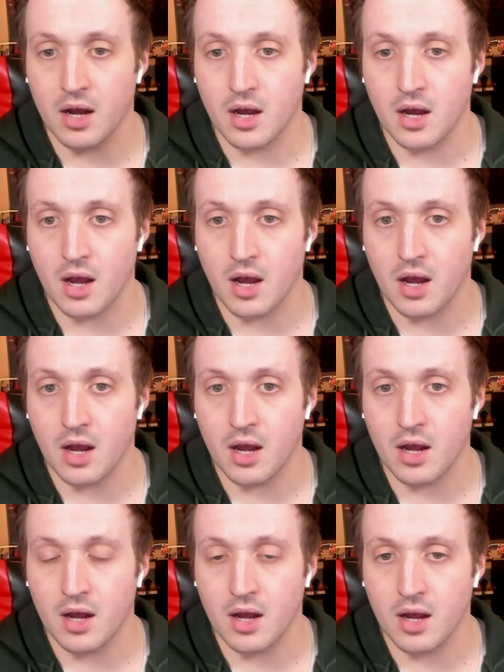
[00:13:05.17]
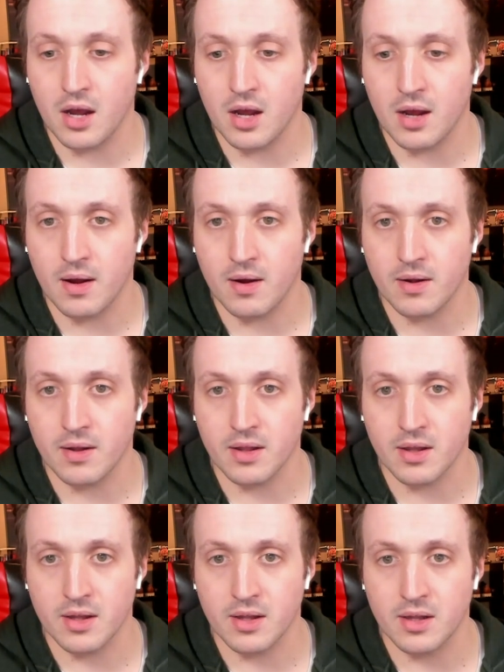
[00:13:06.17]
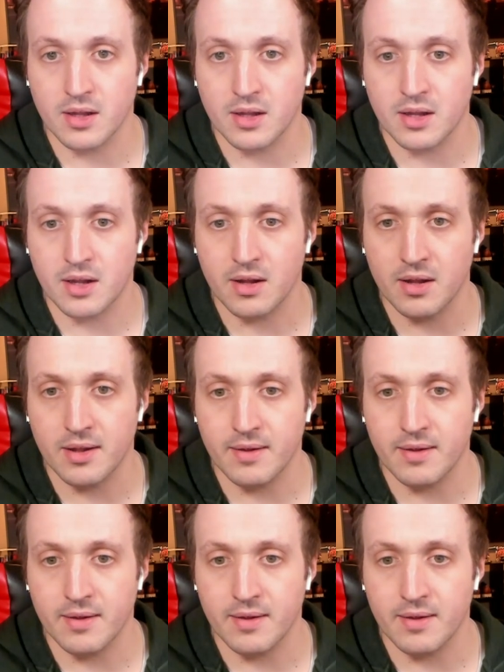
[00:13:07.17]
[no speech]